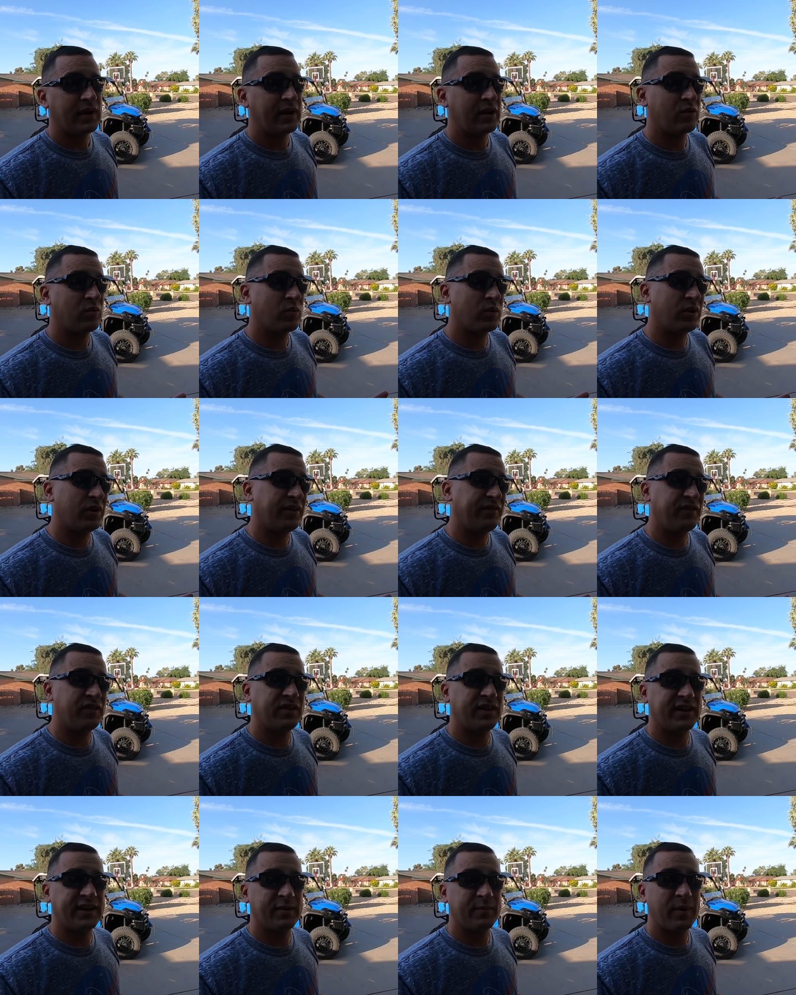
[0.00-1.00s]
And really, if you
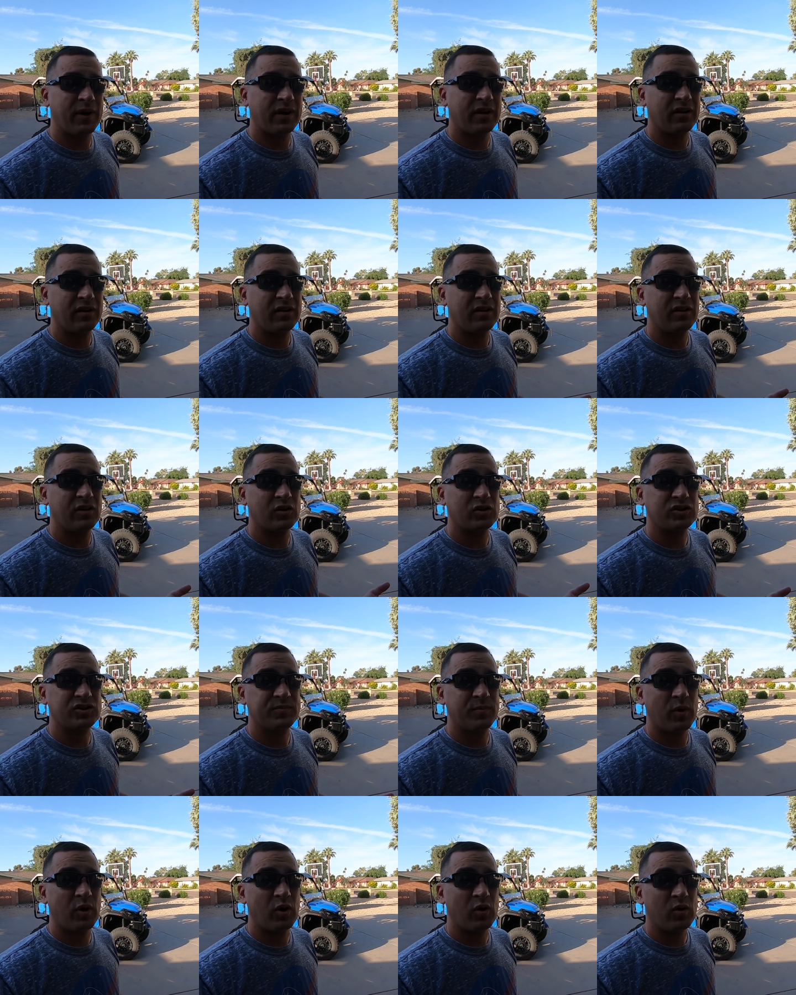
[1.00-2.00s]
think about it, they're
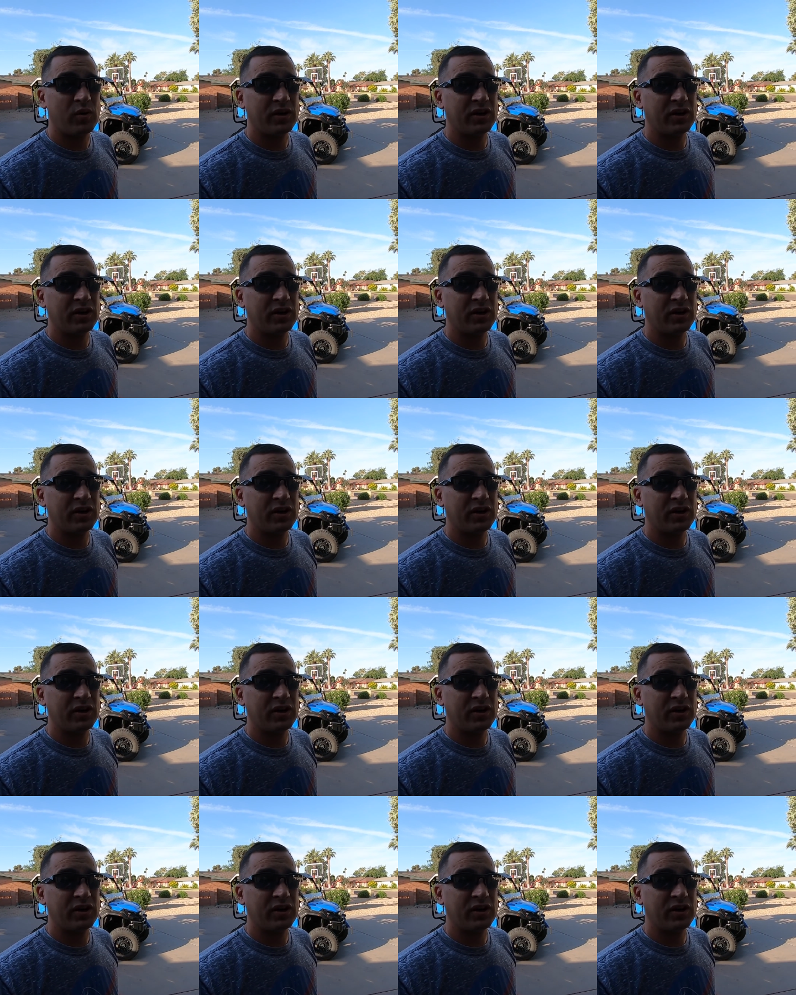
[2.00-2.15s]
small